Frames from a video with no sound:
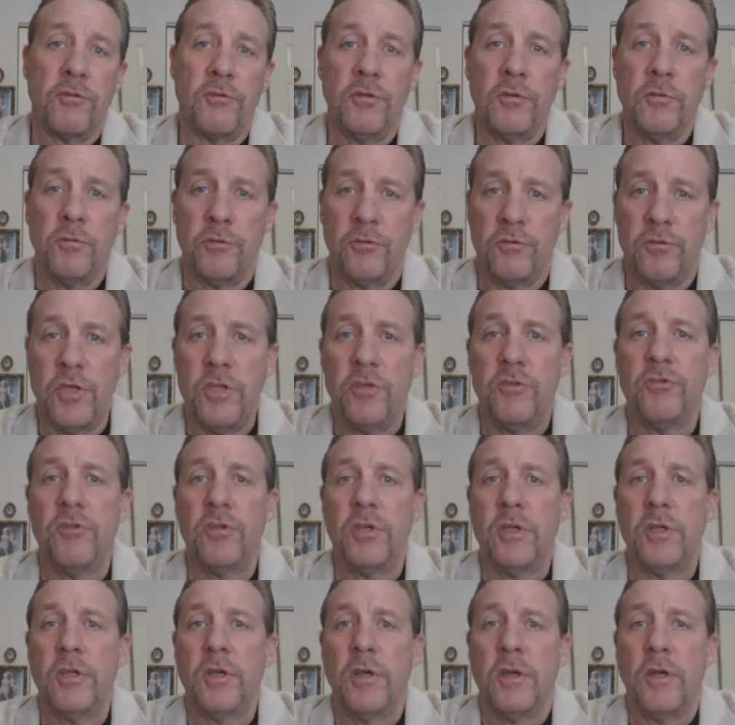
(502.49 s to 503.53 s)
that she was
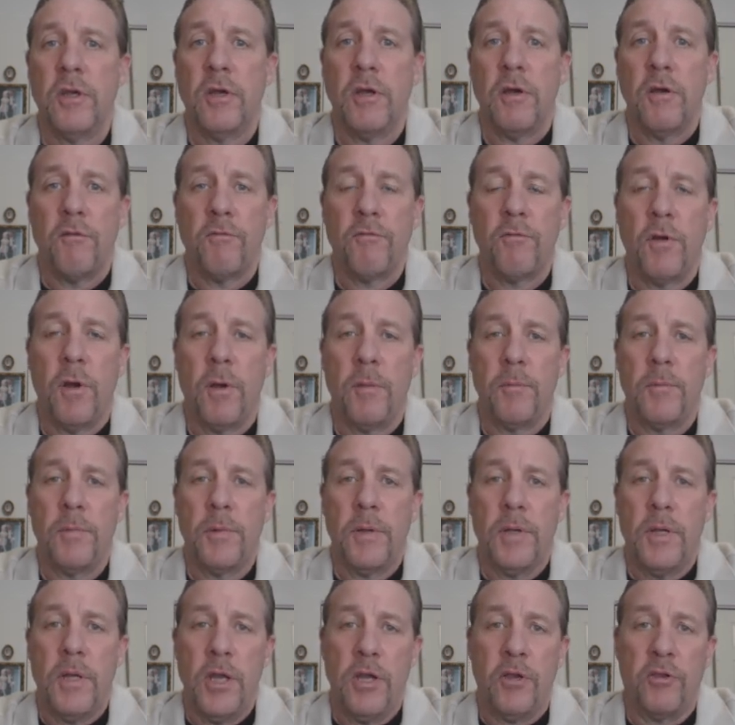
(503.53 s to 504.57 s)
teaching from
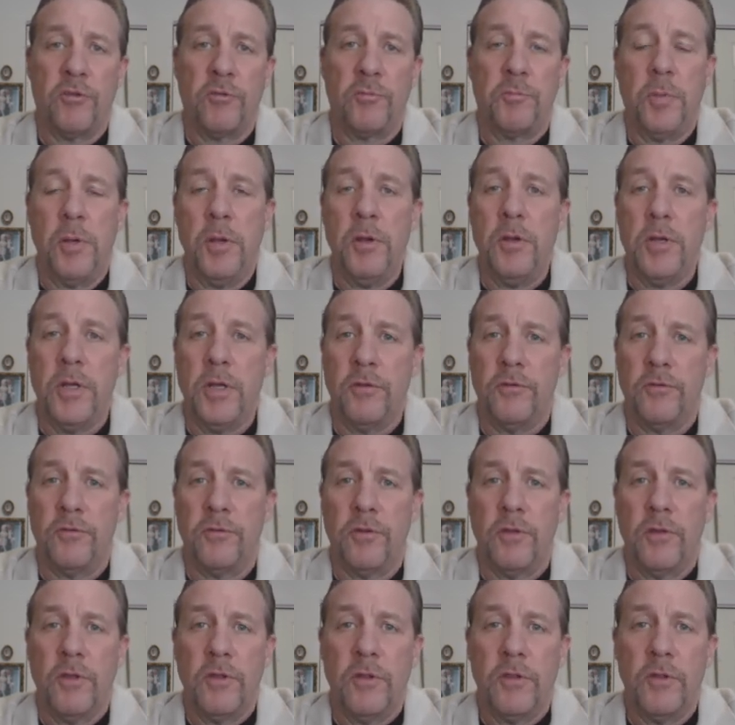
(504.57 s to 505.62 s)

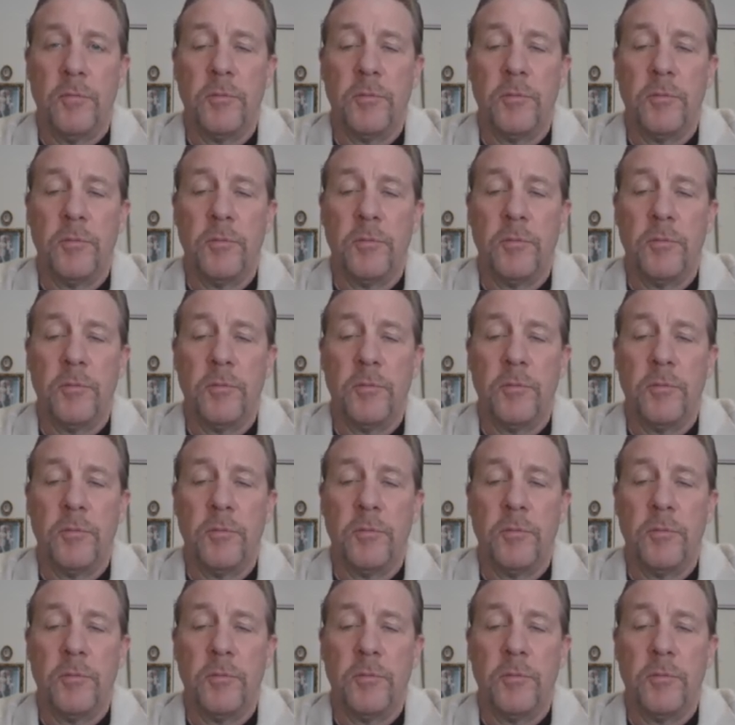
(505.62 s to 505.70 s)
experience.